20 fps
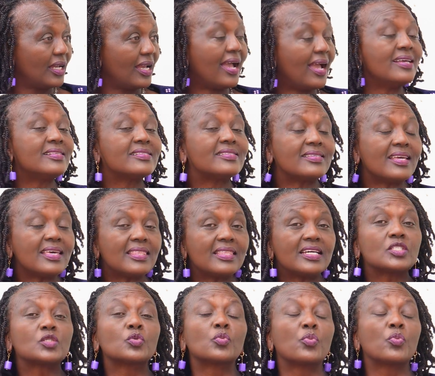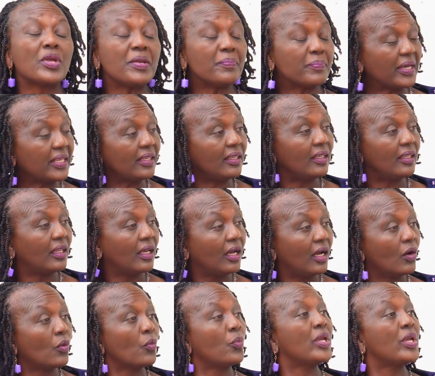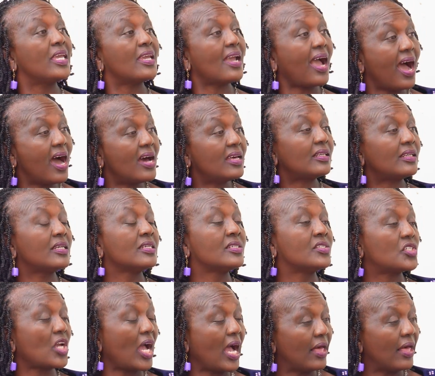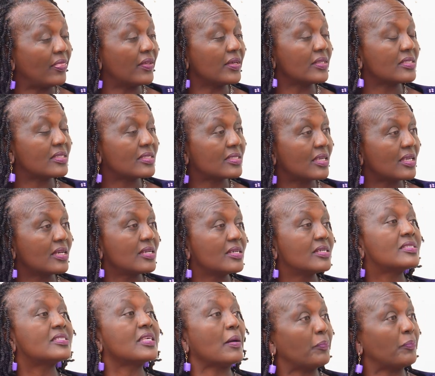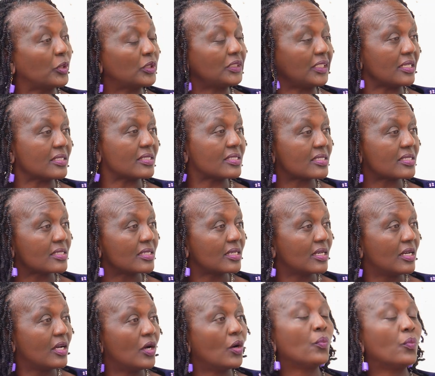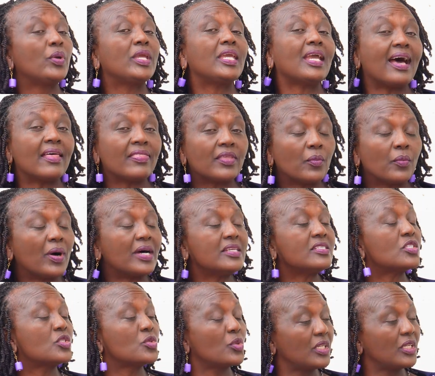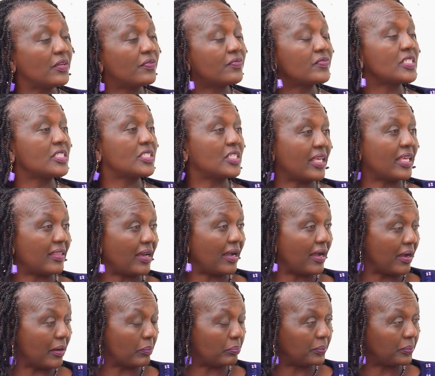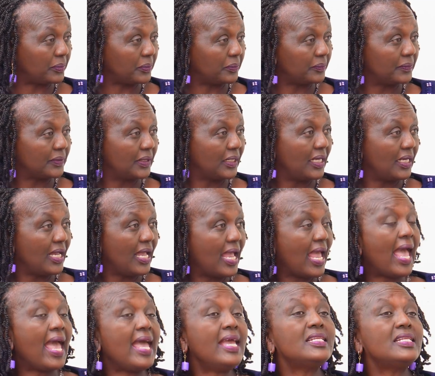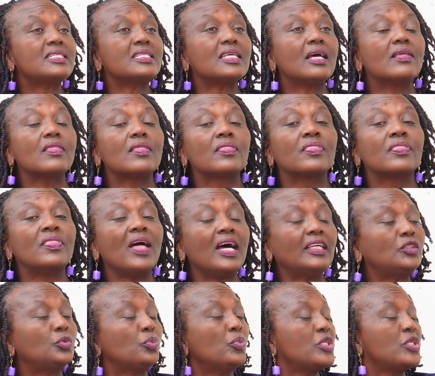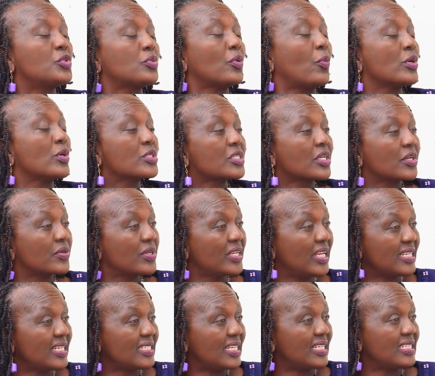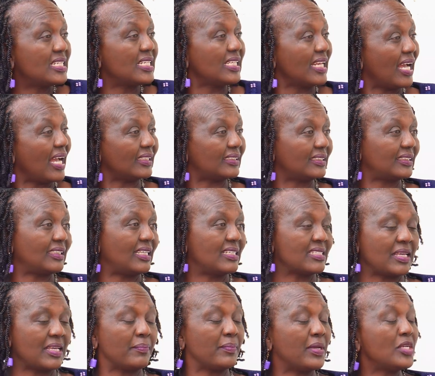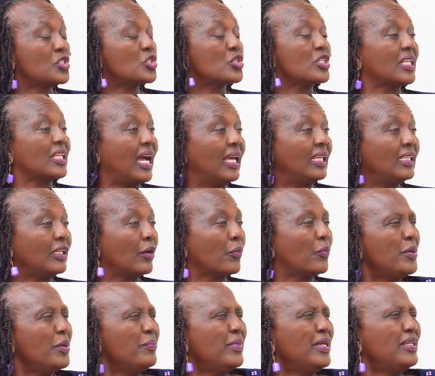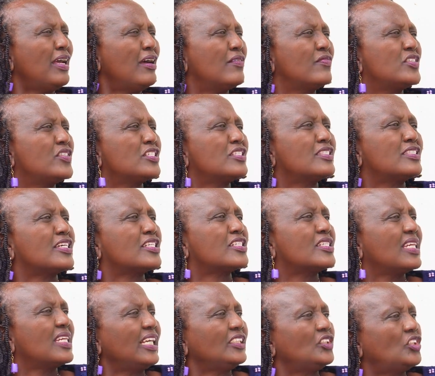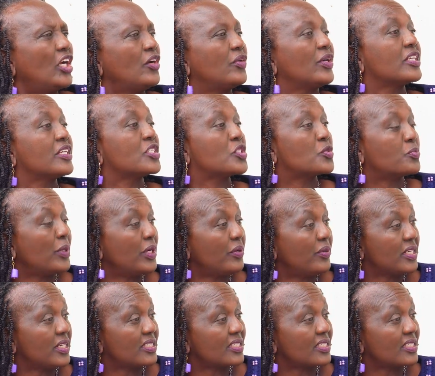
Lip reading: and say that women, we are each other's supporters. We are the ones to lift each other up. And that which was created in us. As I mentioned earlier, women have just that nurturing spirit.